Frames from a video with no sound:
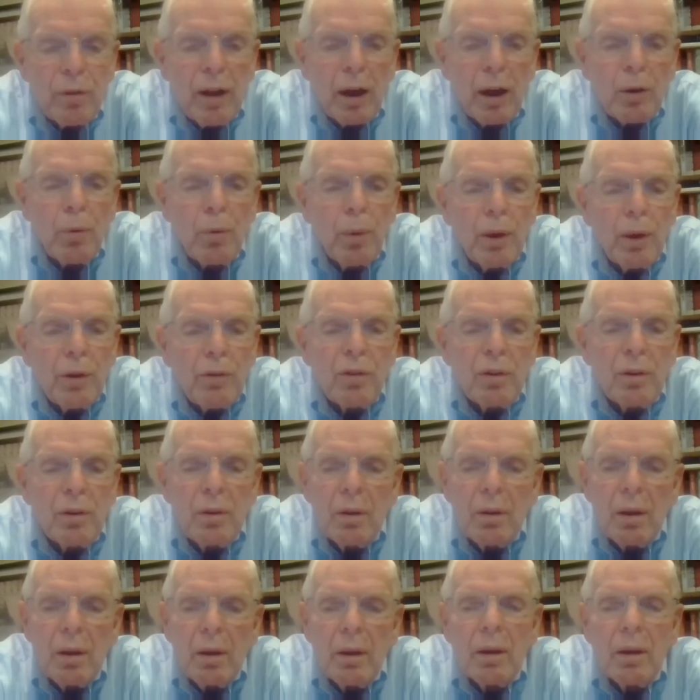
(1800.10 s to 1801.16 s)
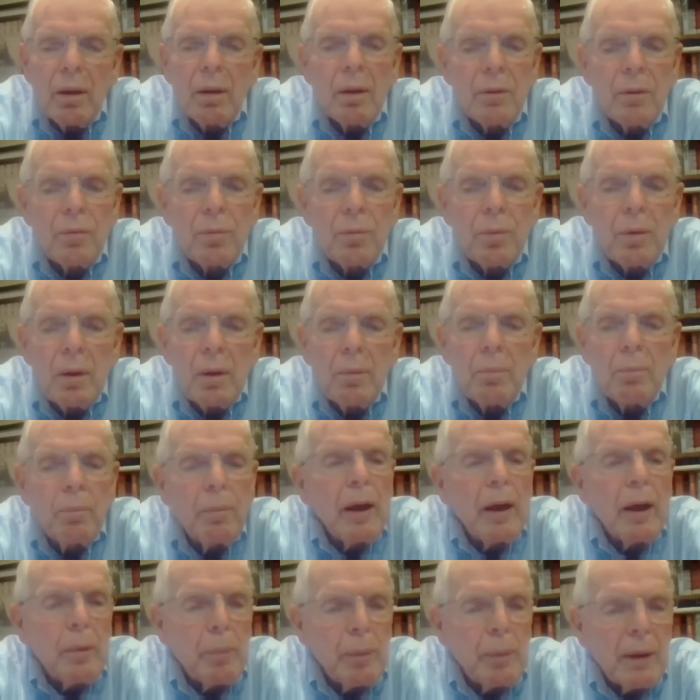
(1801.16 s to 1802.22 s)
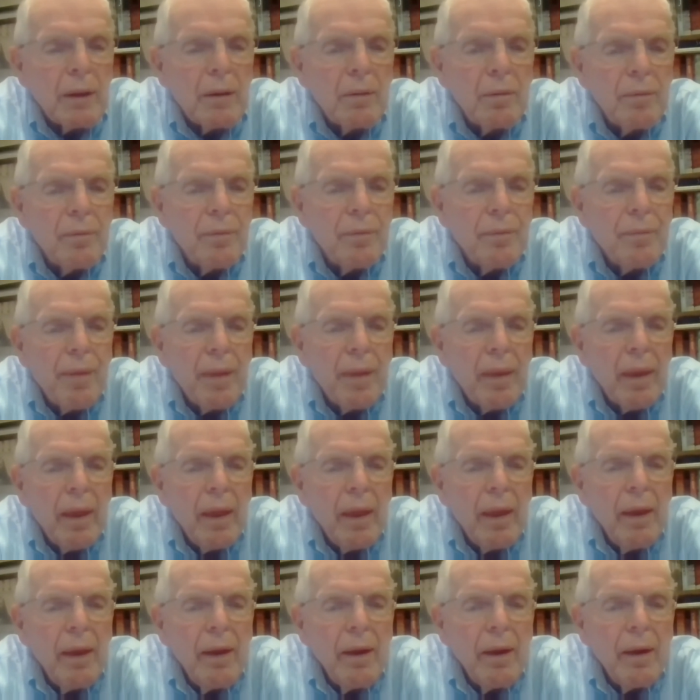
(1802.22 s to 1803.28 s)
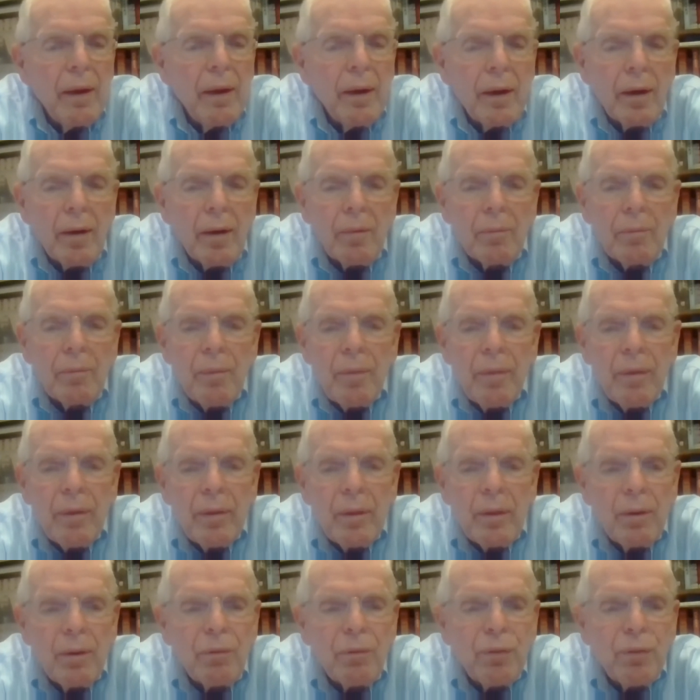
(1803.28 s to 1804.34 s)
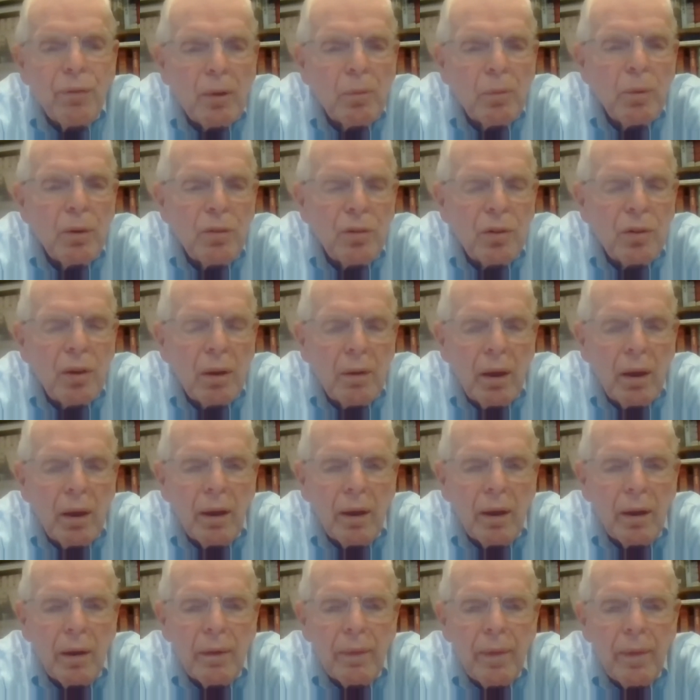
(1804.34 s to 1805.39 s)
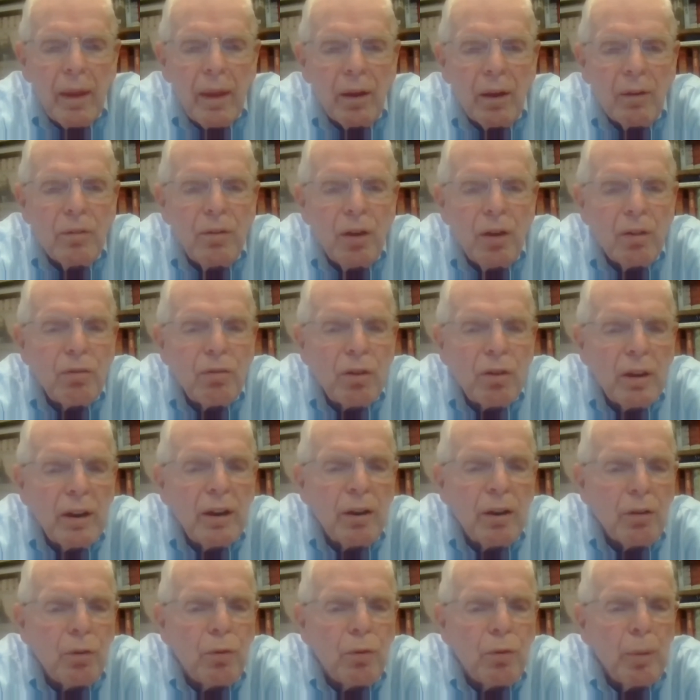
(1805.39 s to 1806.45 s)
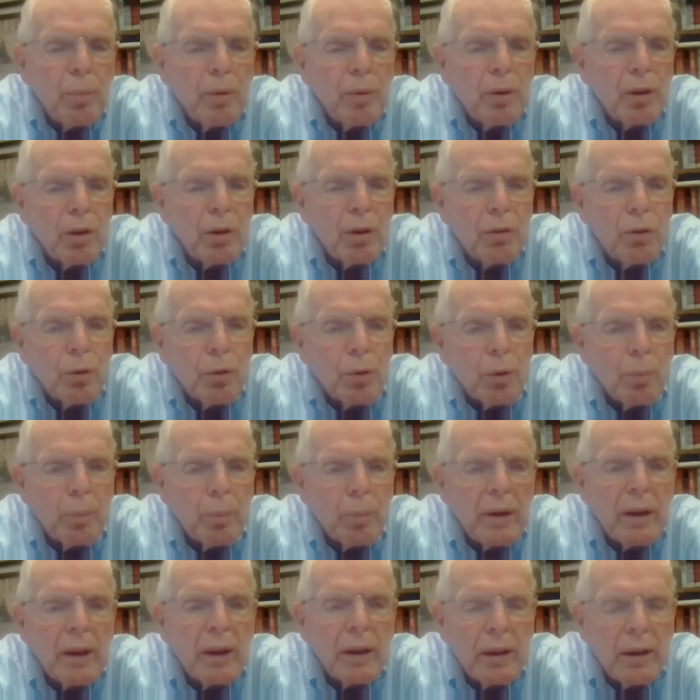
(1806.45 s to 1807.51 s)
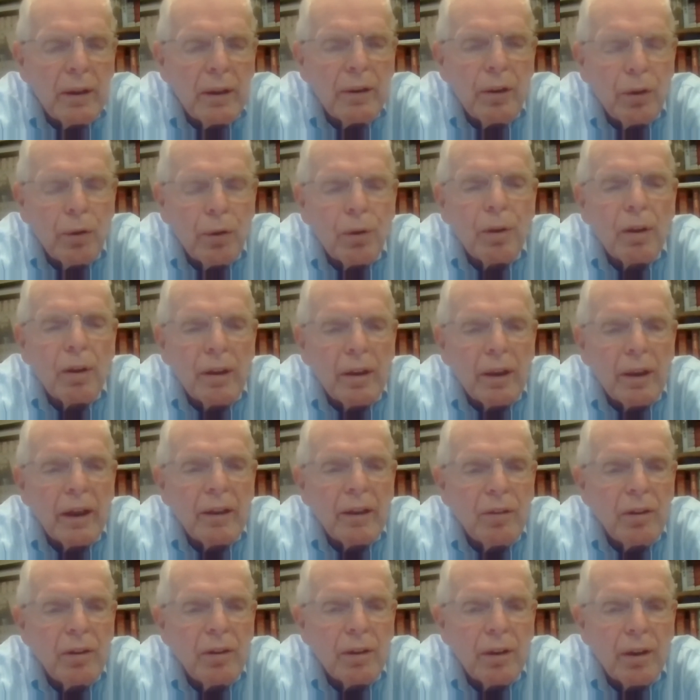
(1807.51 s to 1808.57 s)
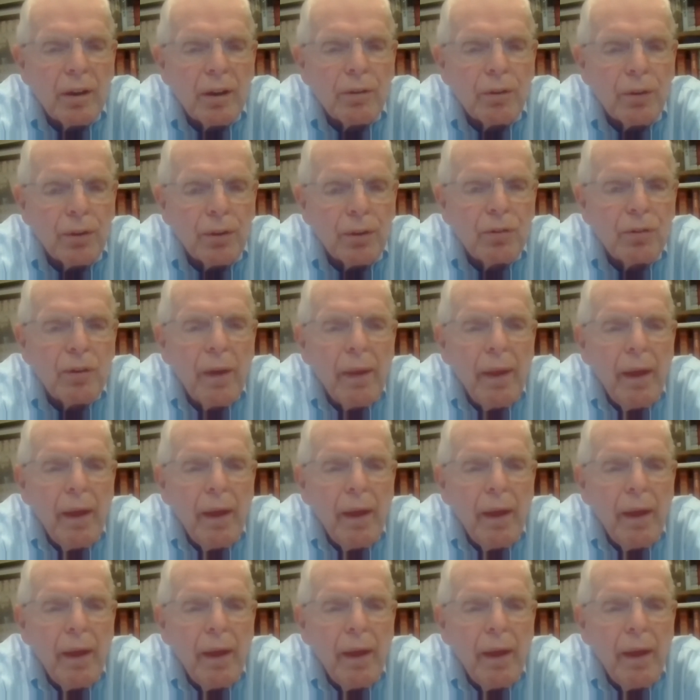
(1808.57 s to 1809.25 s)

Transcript: that question is maybe. The fund was additionally contributed to beginning in the early 1900s